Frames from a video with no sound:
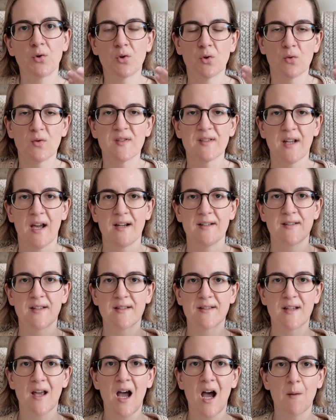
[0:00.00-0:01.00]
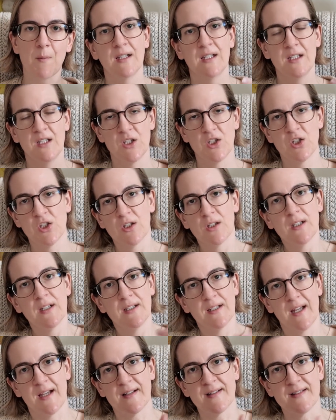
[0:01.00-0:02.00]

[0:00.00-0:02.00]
2 sizes up. Initially, next